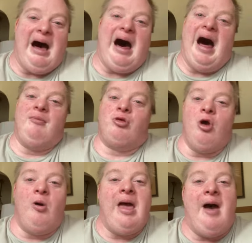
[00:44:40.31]
I'm
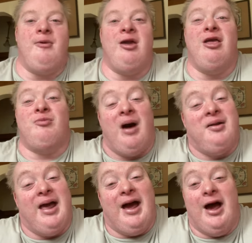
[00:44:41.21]
so happy he's my
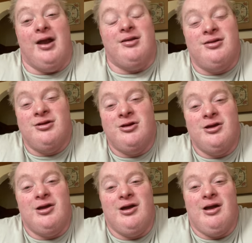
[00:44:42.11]
dad.
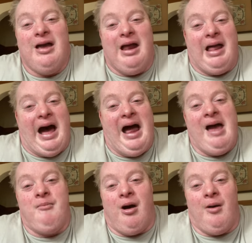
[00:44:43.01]
And I
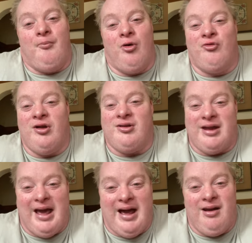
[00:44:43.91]
have a perfect
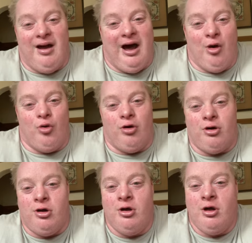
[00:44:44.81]
dad,
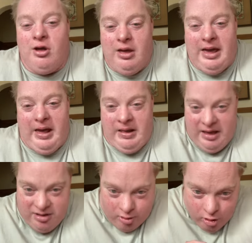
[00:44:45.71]
Owl. And
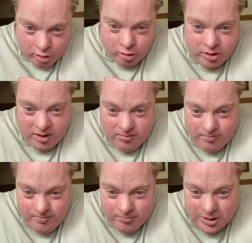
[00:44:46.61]
he's good looking
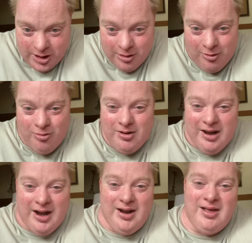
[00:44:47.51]
too,
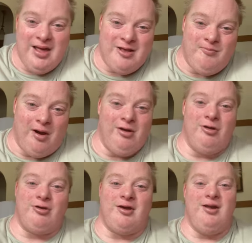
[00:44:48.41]
and he's better
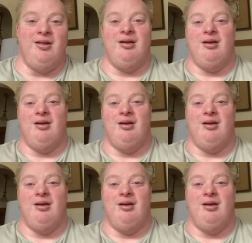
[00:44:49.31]
looking